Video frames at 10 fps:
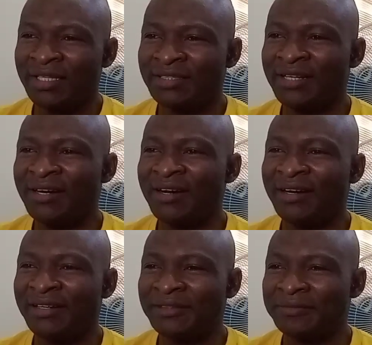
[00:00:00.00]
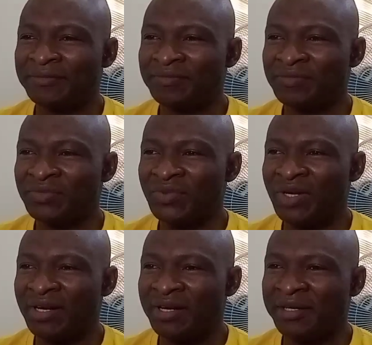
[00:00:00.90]
There are
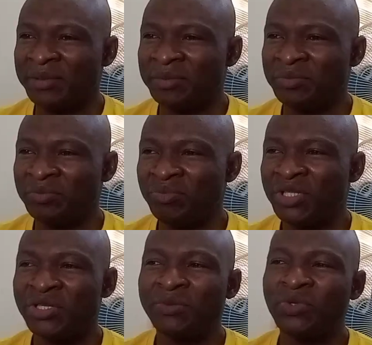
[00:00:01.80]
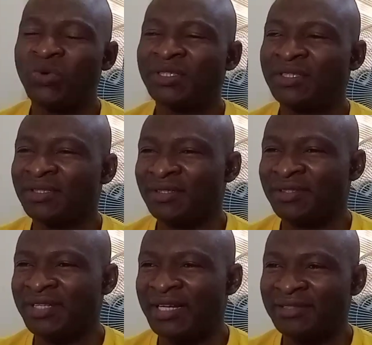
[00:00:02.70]
measurable
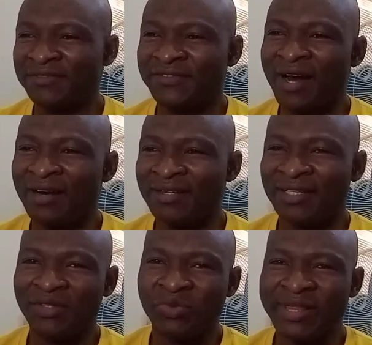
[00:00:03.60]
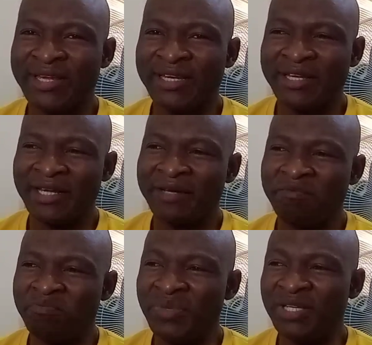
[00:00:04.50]
quantities that vary within
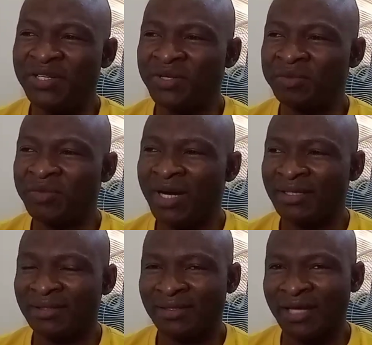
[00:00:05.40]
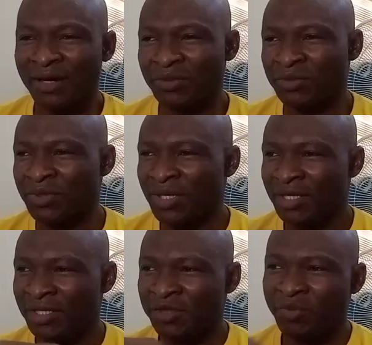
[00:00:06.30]
a medium as sound
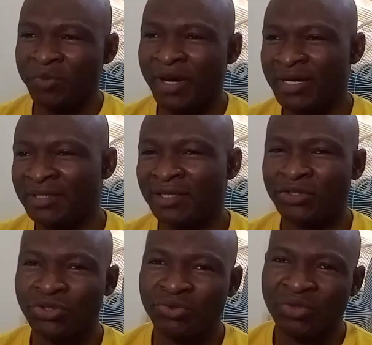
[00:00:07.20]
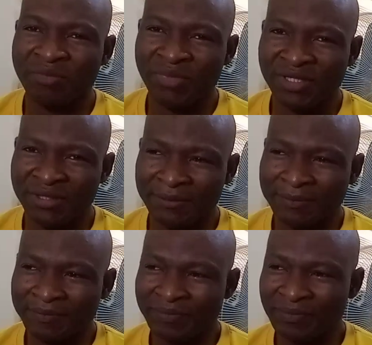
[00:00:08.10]
is propagated through a medium.